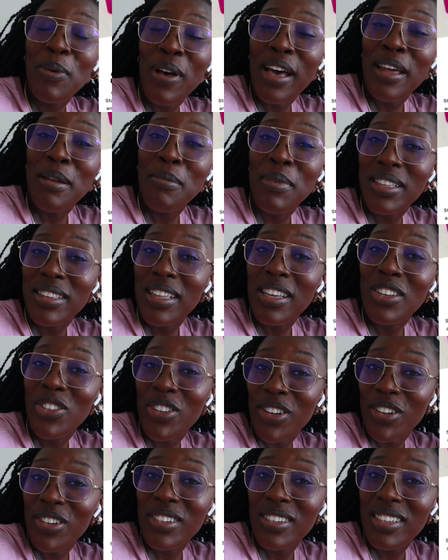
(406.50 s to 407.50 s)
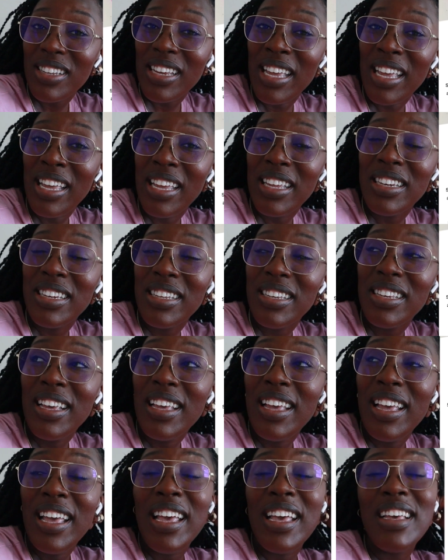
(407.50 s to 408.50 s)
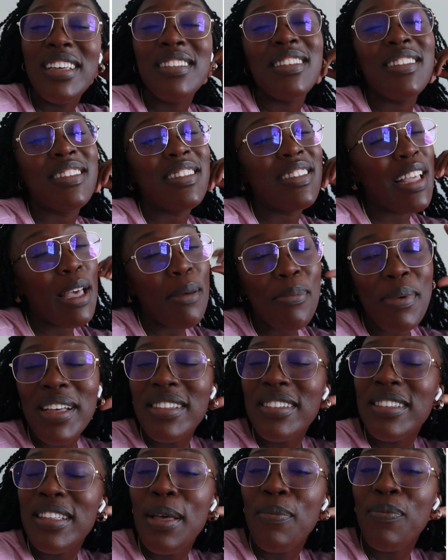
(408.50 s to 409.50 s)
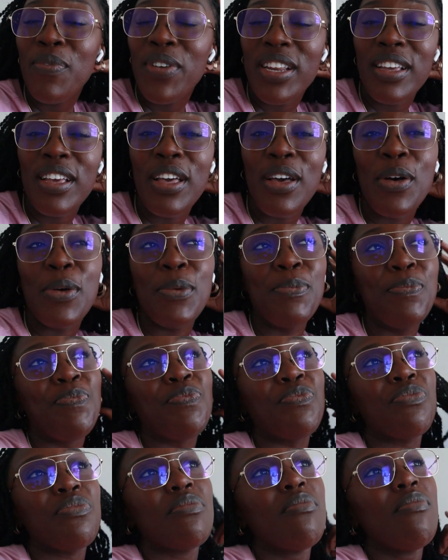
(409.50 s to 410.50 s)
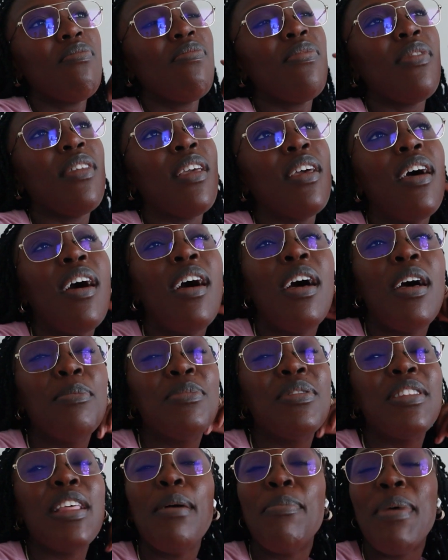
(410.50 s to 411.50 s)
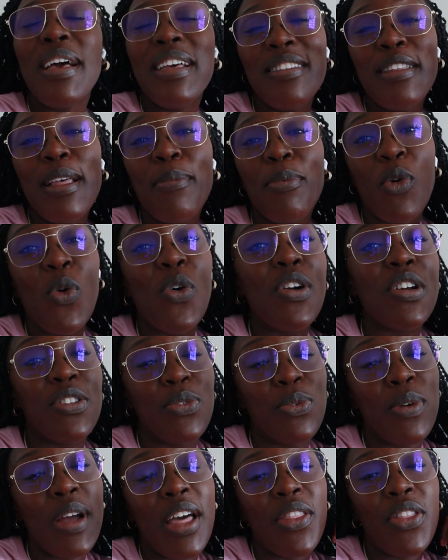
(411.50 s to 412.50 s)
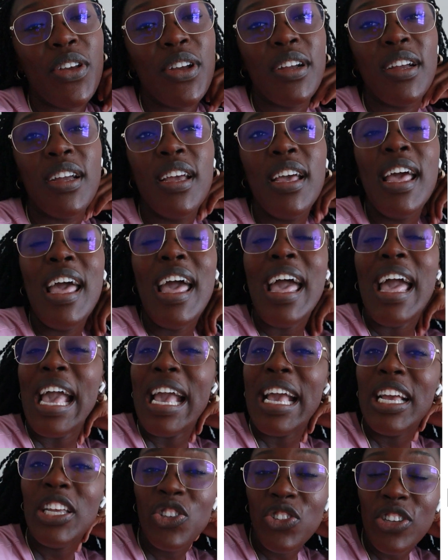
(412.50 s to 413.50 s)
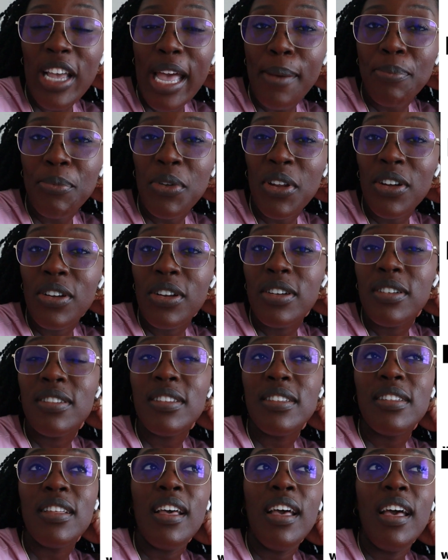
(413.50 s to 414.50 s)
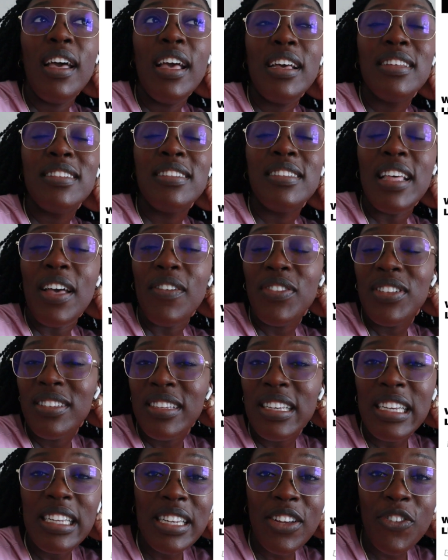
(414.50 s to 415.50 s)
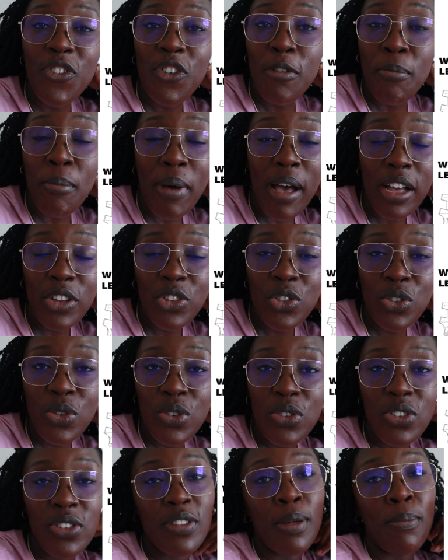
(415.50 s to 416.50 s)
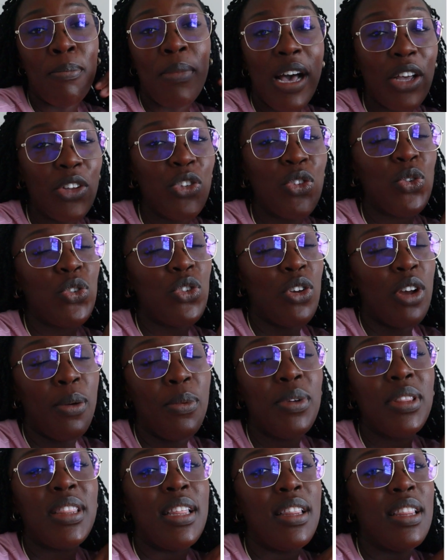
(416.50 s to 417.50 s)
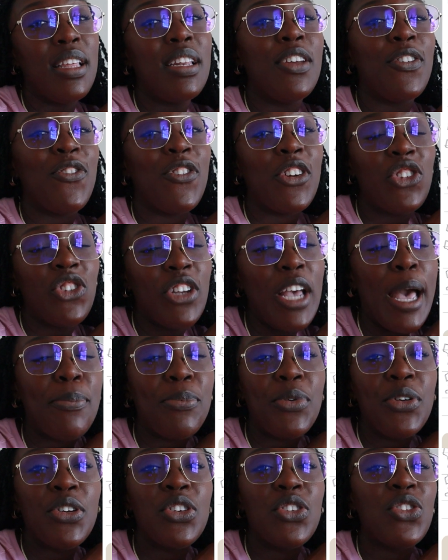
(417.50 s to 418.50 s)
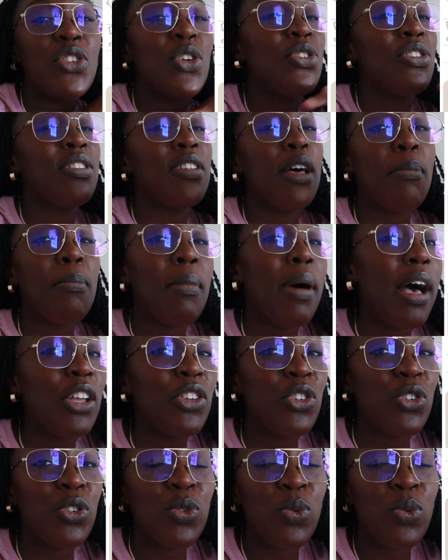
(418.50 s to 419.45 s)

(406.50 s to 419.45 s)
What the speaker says: people how to make that shirt. And it's a step-by-step video, step-by-step course rather, 8 chapters, 17 different modules. The modules are within the different chapters. So some